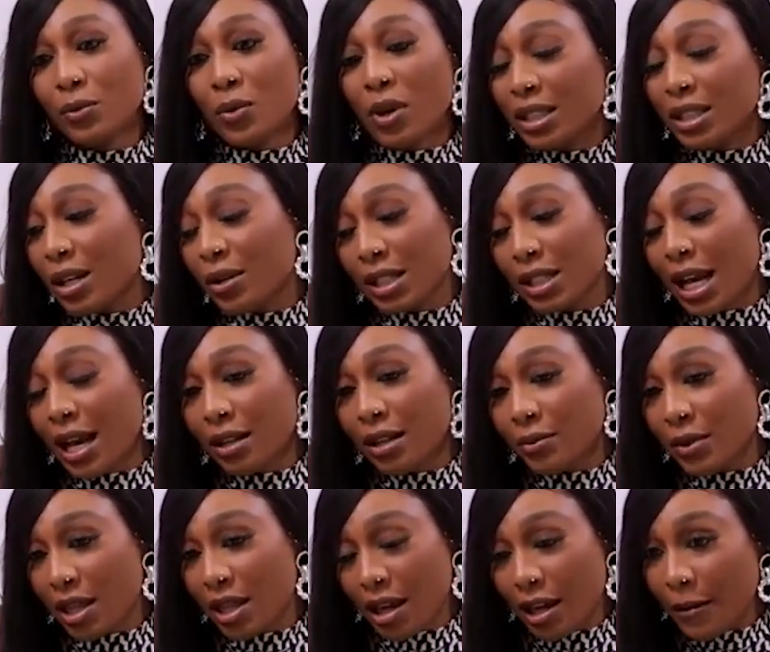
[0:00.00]
but she
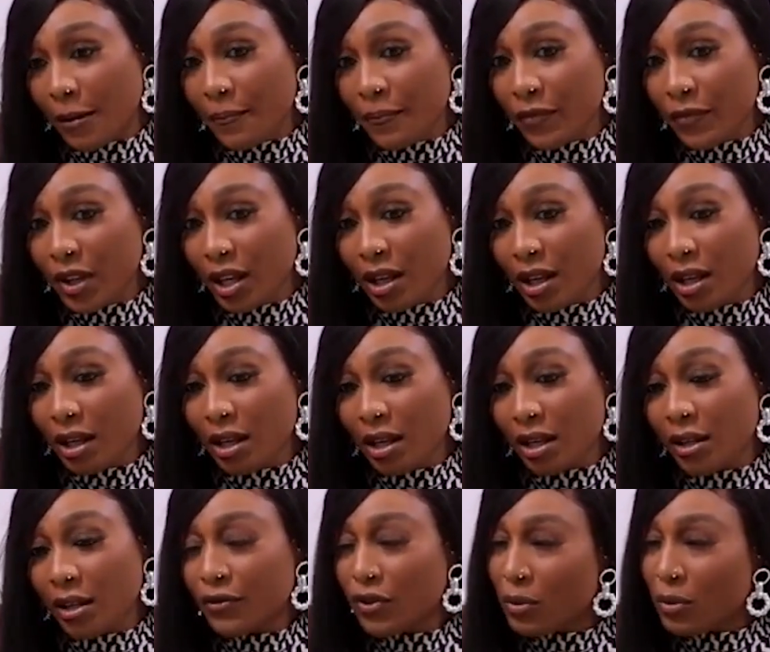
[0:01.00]
knew it wouldn't be the
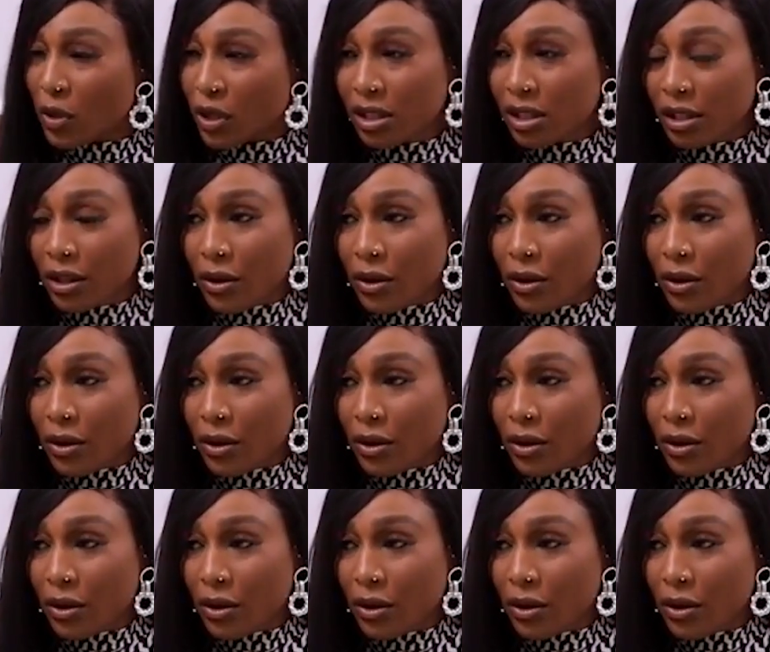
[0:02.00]
marriage